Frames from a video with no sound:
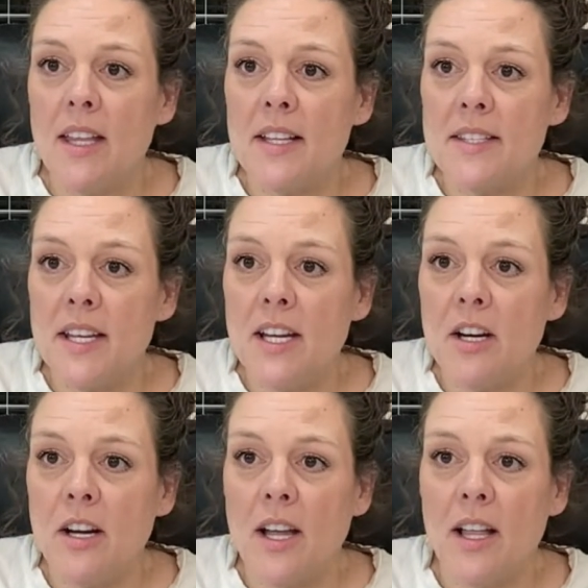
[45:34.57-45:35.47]
Let's see
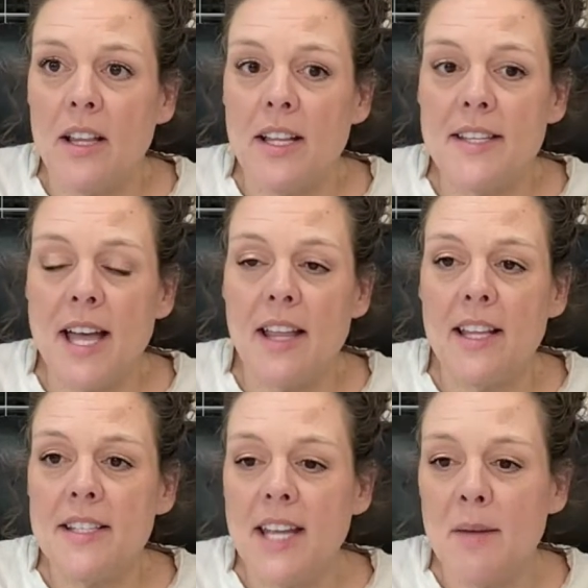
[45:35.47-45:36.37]
here. Let's
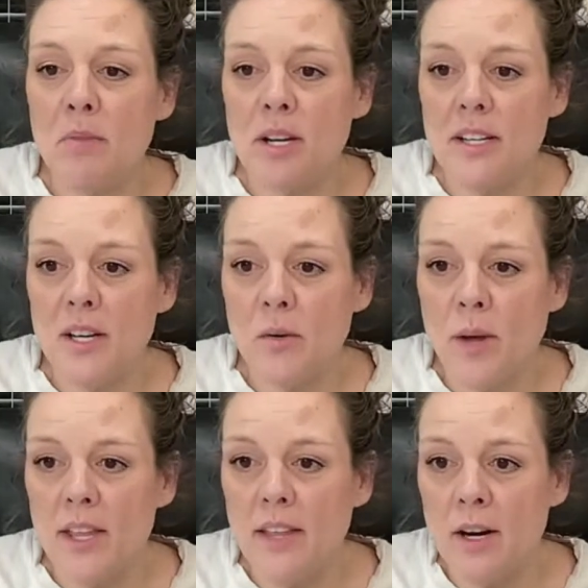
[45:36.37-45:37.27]
let's take Brenda
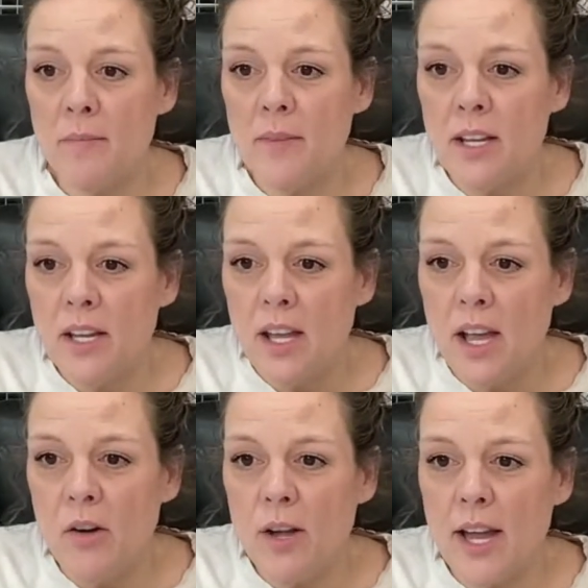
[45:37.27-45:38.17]
away there.
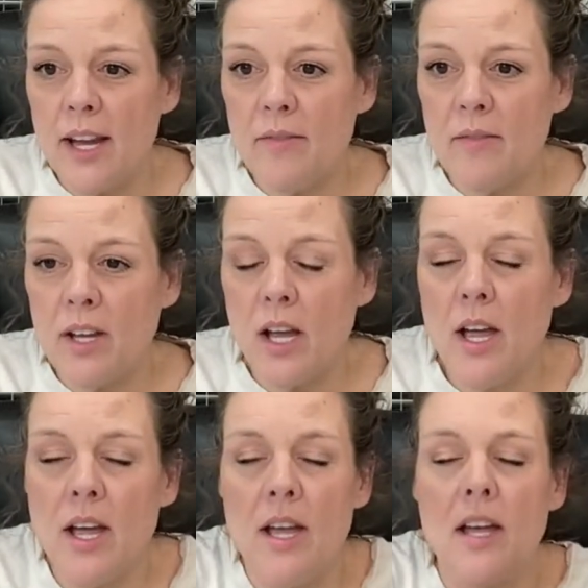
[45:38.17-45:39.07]
Okay.
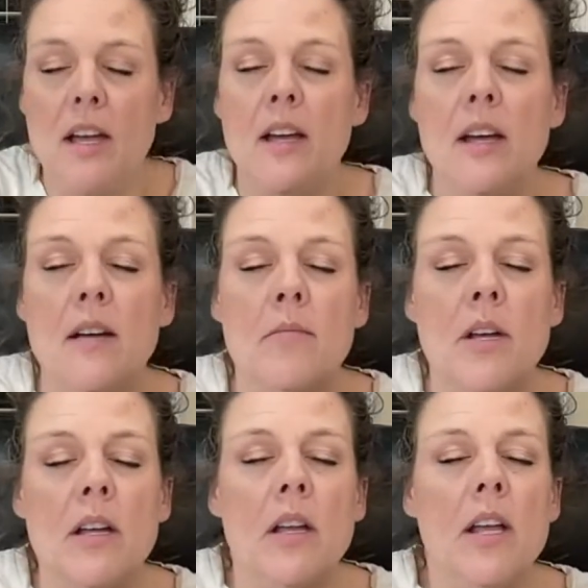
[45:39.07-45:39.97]

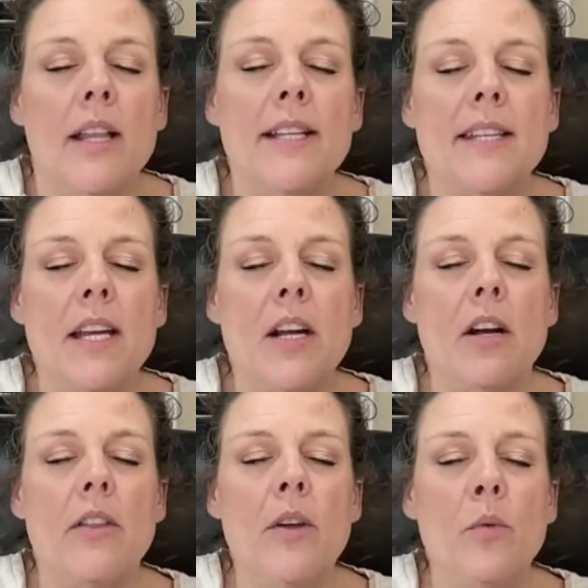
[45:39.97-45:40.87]
Um, let's see
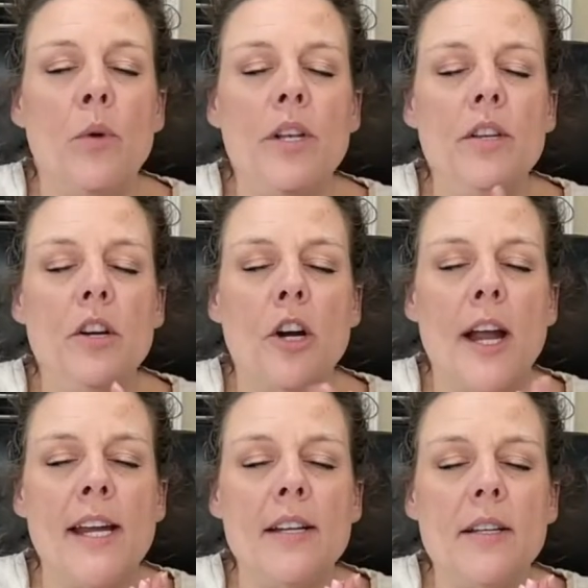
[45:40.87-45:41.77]
here. The wooden
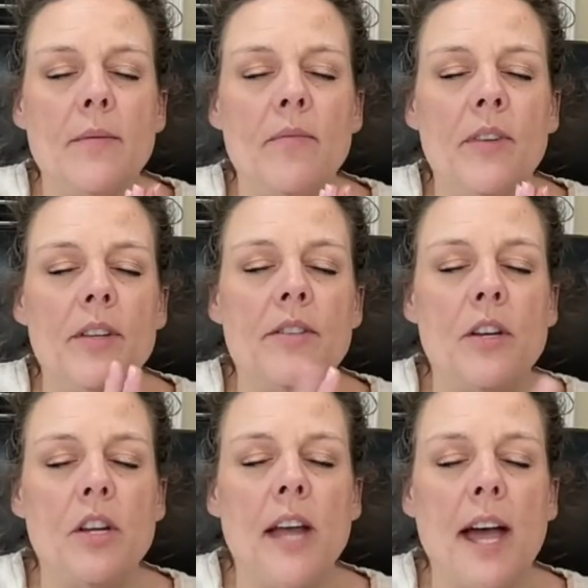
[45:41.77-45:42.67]
crate.
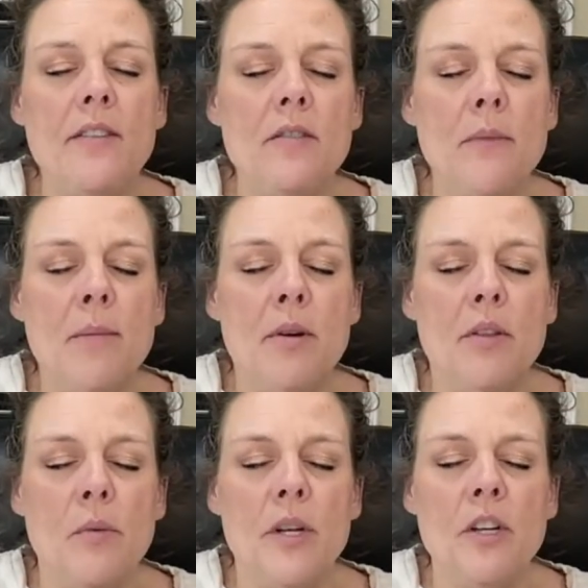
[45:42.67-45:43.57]
So you guys
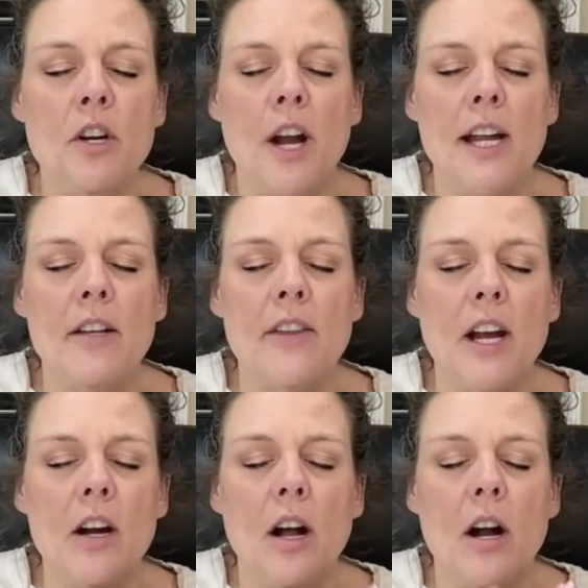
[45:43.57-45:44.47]
remember the wooden crate.
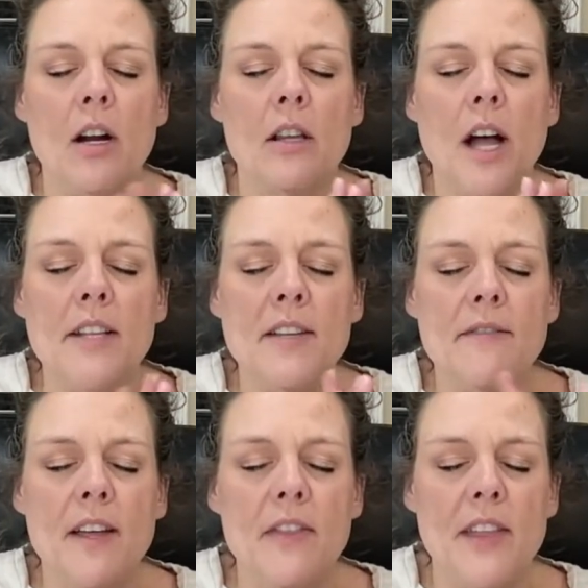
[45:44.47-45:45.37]
There are lots
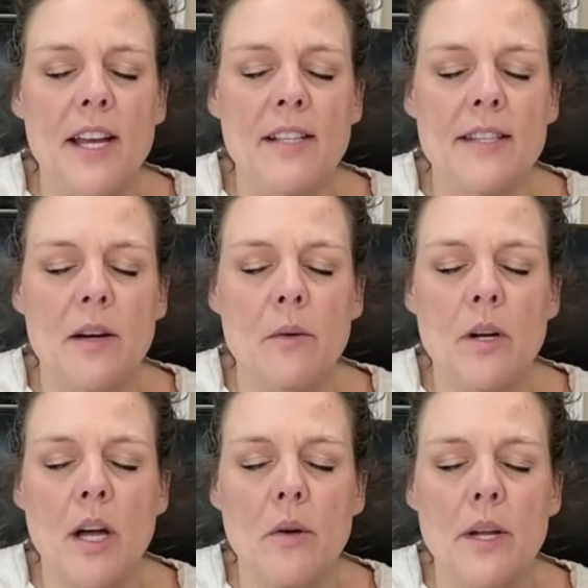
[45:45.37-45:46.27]
of fun things that
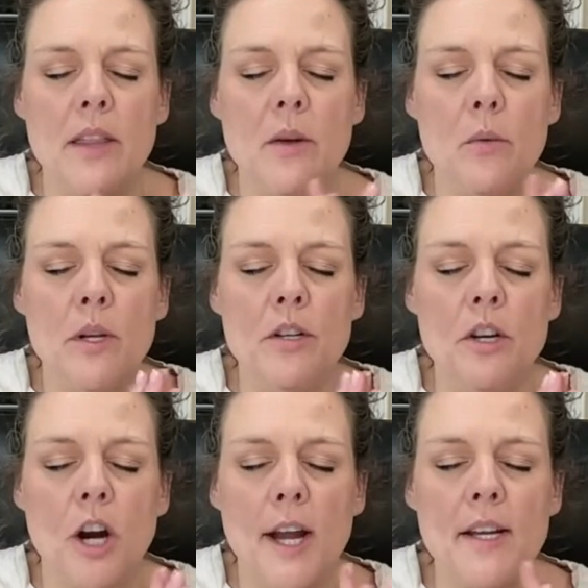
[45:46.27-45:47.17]
will go in the
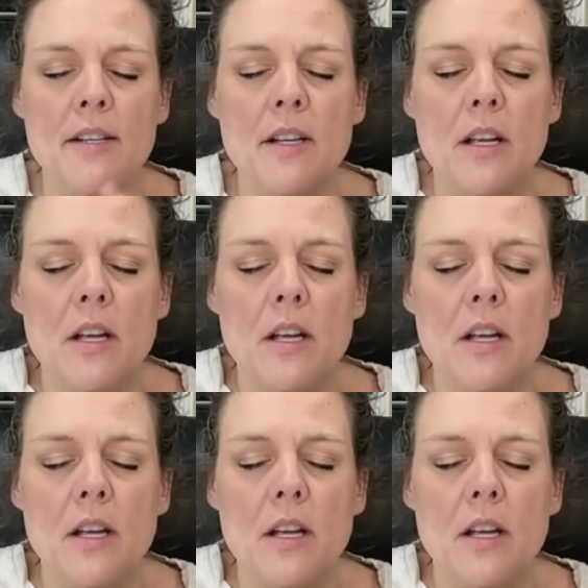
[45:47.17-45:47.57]
wooden crate.